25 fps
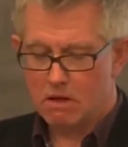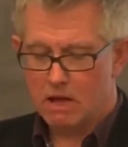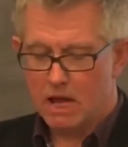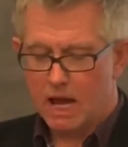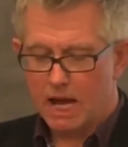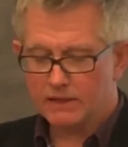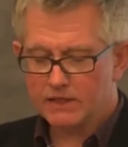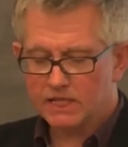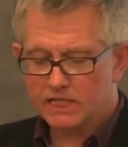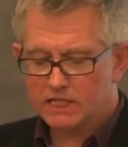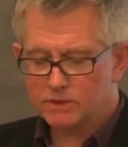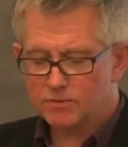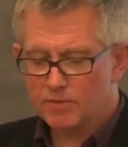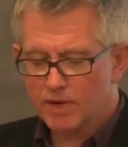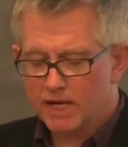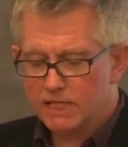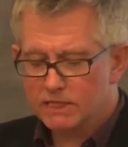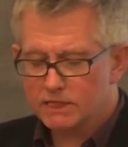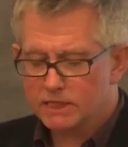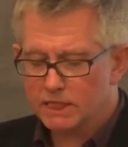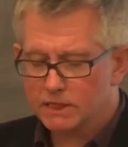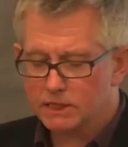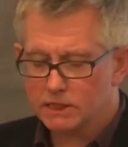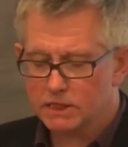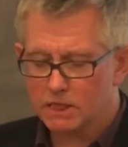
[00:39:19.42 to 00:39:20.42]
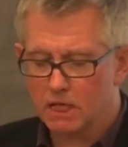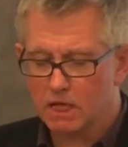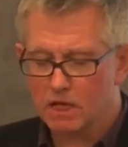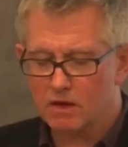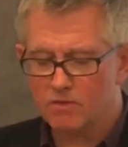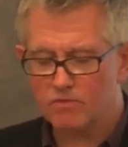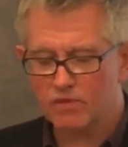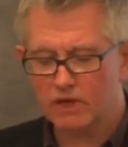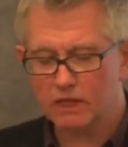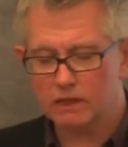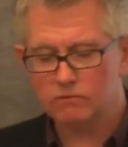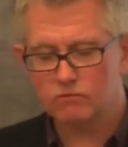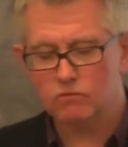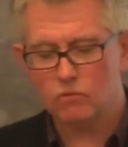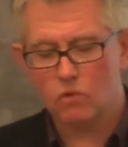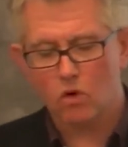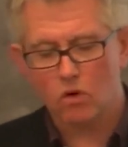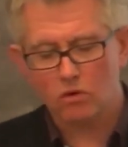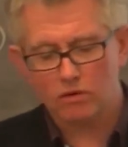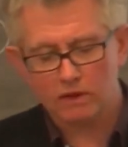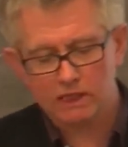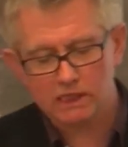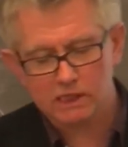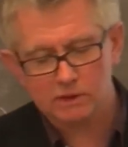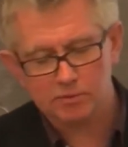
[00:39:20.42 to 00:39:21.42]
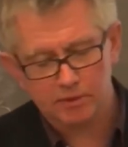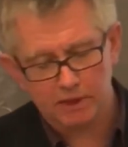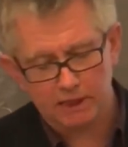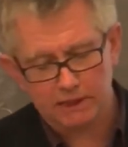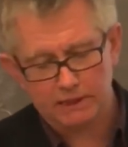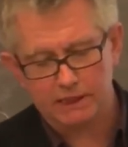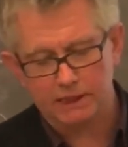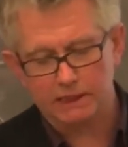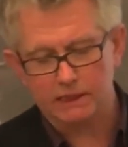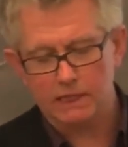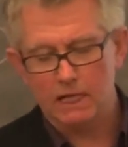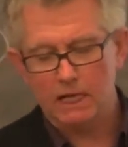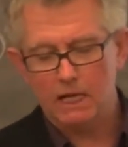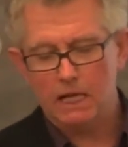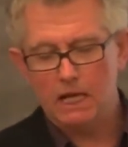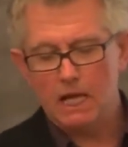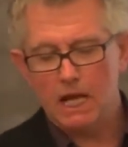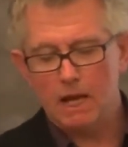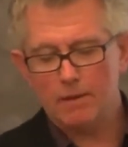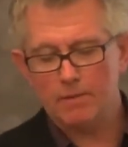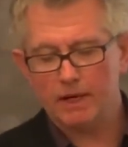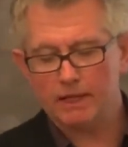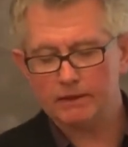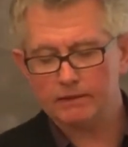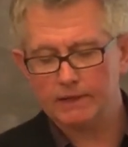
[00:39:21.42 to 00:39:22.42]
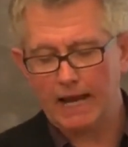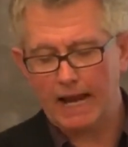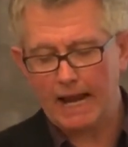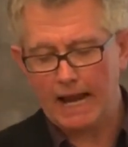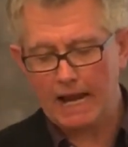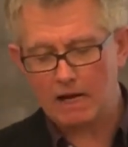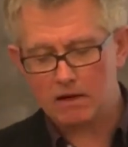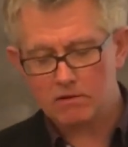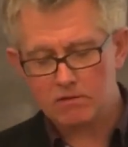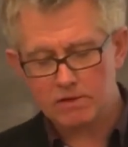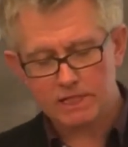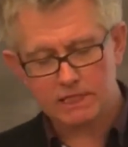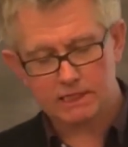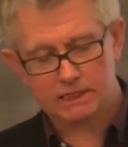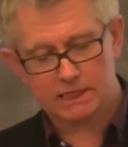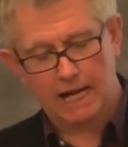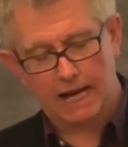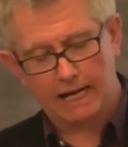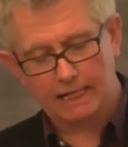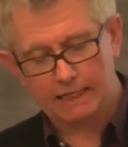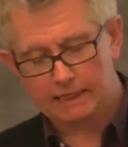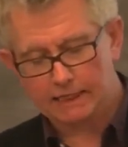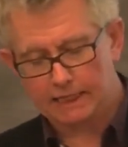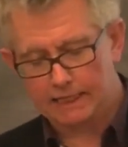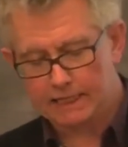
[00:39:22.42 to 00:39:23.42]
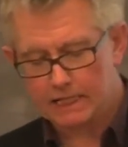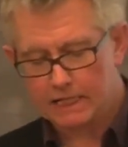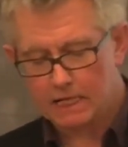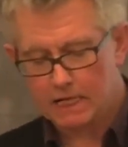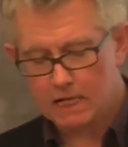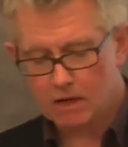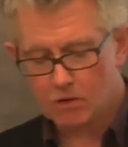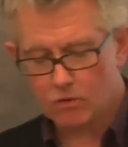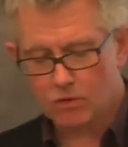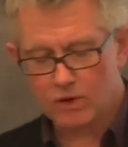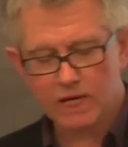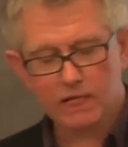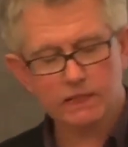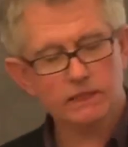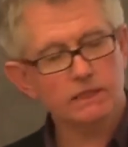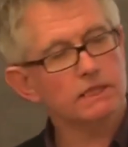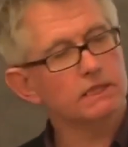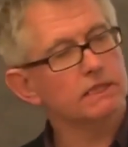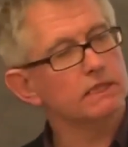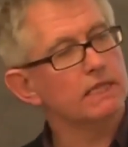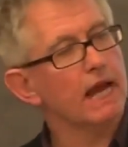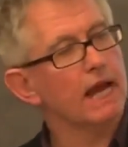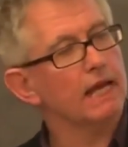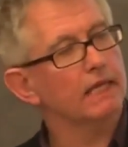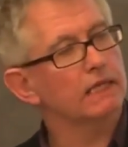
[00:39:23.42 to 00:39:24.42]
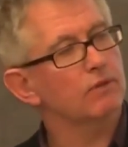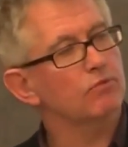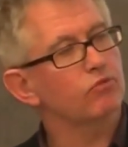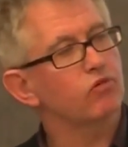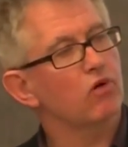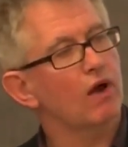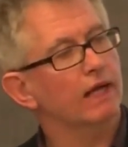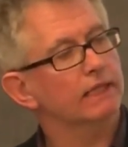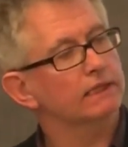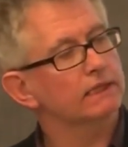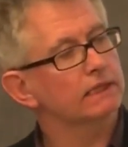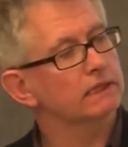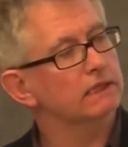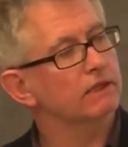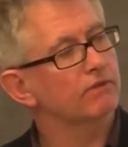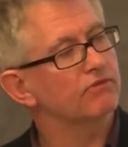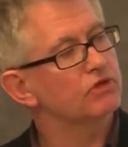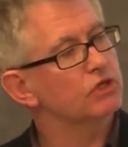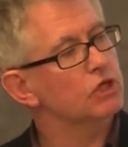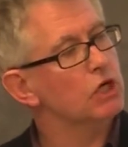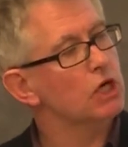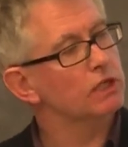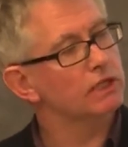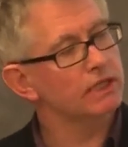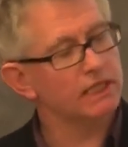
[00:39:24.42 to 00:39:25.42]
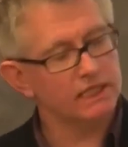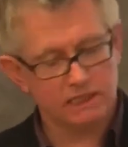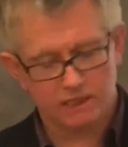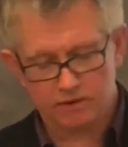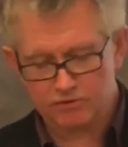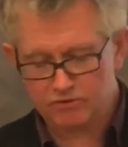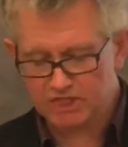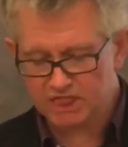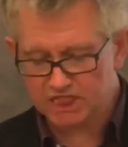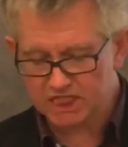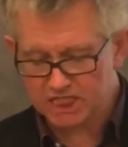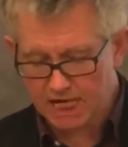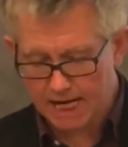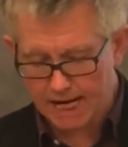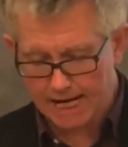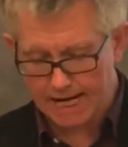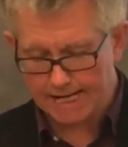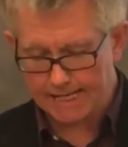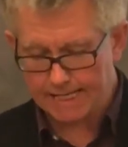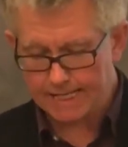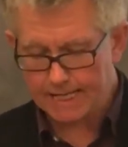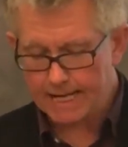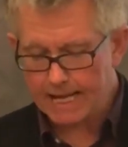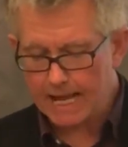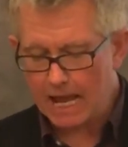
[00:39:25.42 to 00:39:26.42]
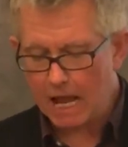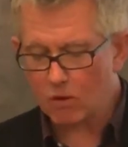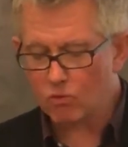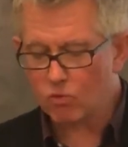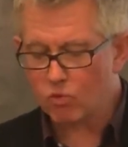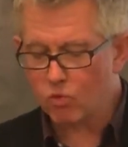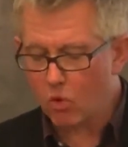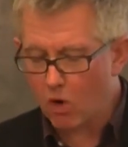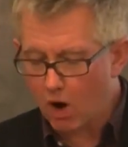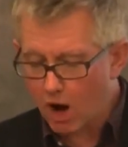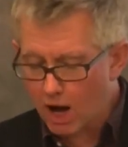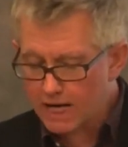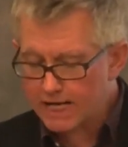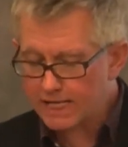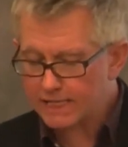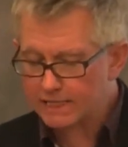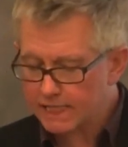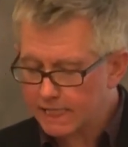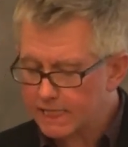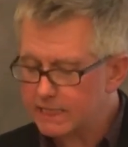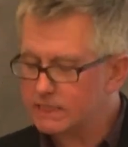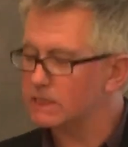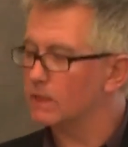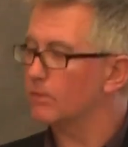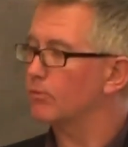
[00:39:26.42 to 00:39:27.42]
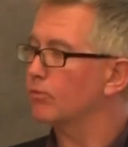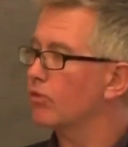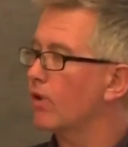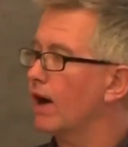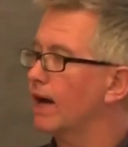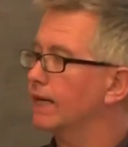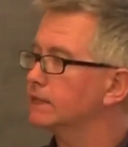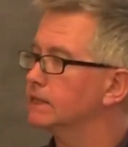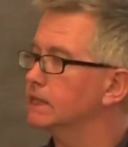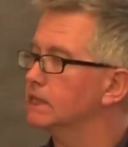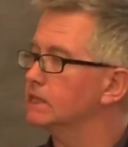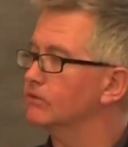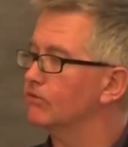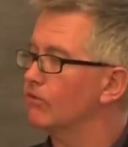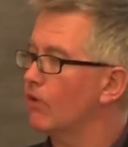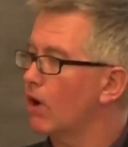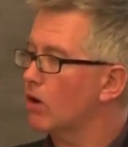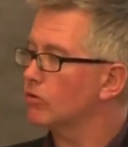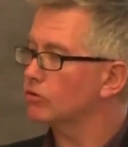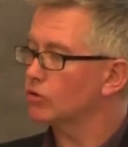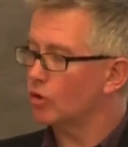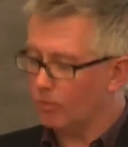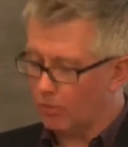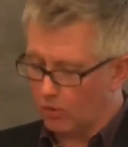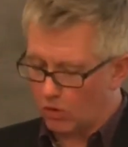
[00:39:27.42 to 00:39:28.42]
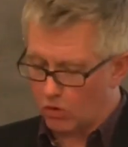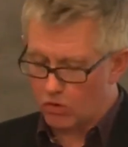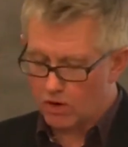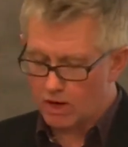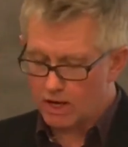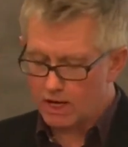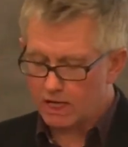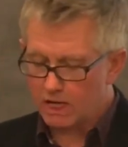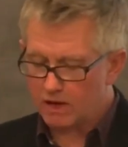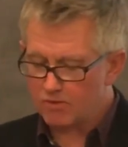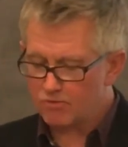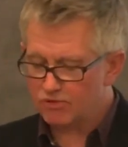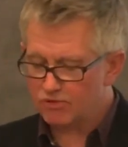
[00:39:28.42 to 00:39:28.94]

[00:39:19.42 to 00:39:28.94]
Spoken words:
And this means in turn being more explicit about how exactly we understand the practice of journalism today and why it is a practice vulnerable in